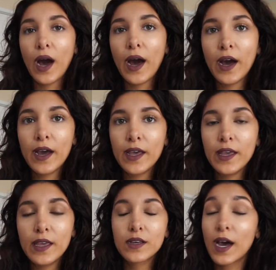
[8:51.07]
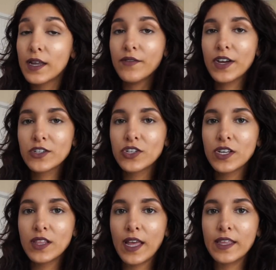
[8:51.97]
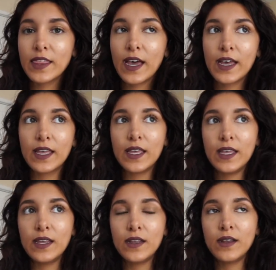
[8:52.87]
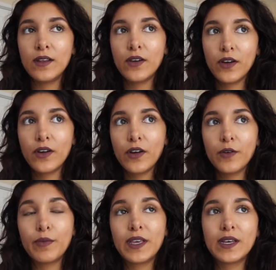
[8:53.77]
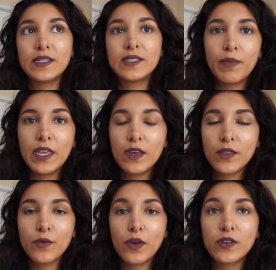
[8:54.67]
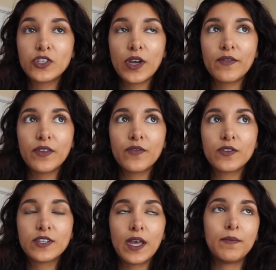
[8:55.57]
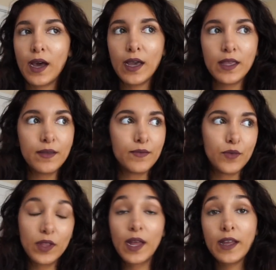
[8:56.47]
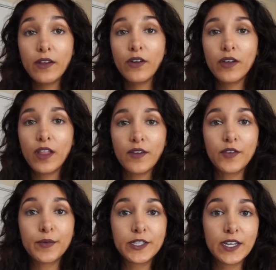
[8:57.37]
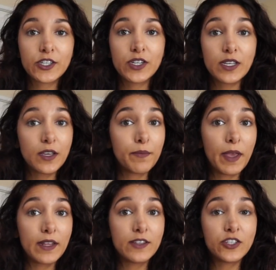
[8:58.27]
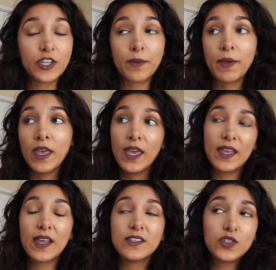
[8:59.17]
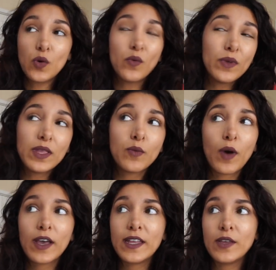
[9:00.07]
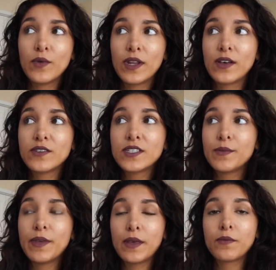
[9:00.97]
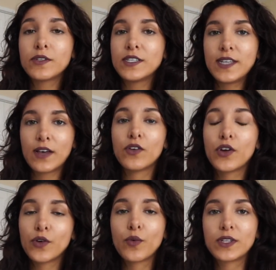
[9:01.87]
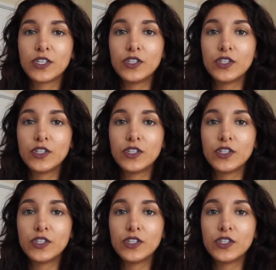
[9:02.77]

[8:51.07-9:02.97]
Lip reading: I kind of actually like that in her, because being on the road and traveling full-time, I rely on her a lot for protection and companionship, and I don't really want anyone else to be able to tell her what to